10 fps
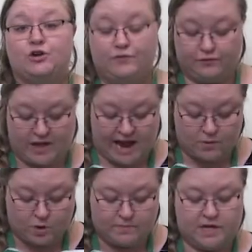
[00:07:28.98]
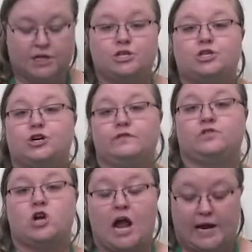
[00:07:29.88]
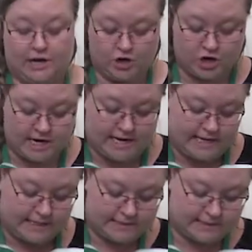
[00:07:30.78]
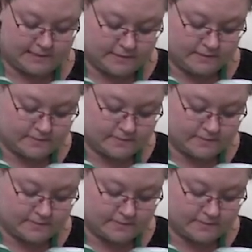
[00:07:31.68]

your flour mixture of dry ingredients.